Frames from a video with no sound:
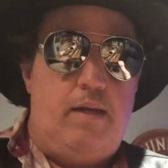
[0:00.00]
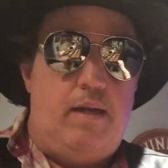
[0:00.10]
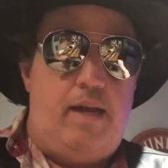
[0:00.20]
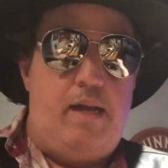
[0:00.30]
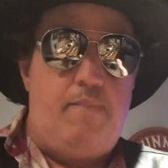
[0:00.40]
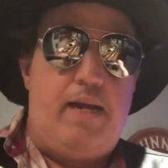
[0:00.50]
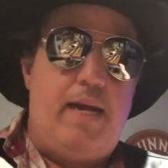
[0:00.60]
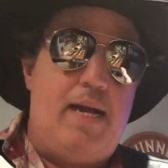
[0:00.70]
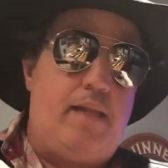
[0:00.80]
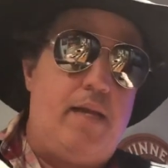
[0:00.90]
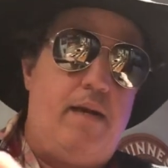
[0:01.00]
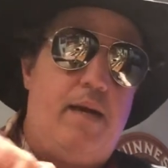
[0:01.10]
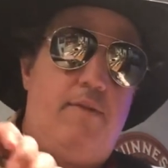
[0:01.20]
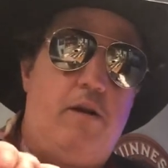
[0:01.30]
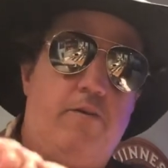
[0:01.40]
Anybody out there
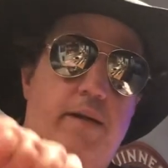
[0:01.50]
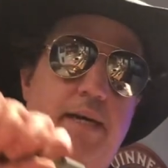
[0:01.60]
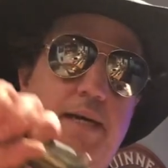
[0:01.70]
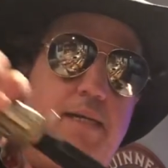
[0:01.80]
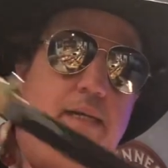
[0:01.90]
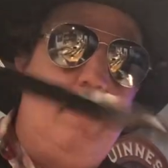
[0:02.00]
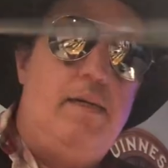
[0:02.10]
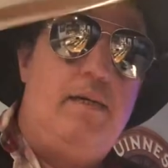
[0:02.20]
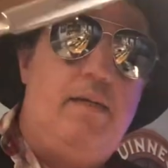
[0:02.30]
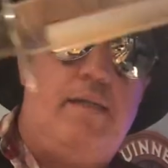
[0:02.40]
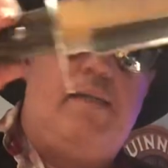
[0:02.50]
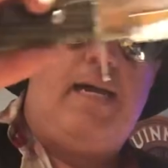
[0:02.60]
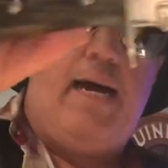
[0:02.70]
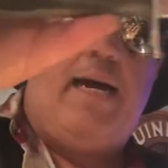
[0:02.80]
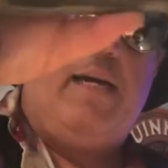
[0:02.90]
have a green
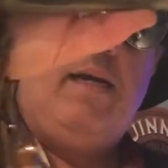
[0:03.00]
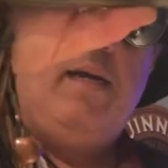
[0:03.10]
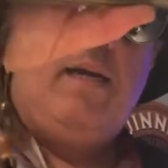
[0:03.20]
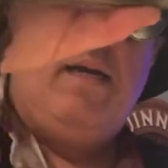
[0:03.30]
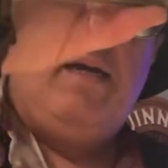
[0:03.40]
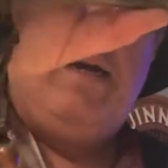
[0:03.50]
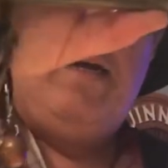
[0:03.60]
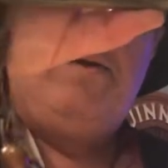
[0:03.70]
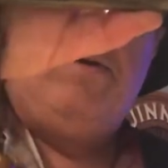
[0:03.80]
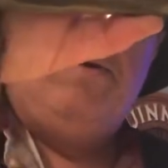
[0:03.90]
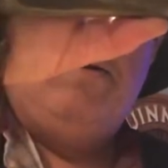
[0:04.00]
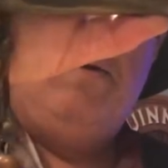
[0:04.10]
stag handle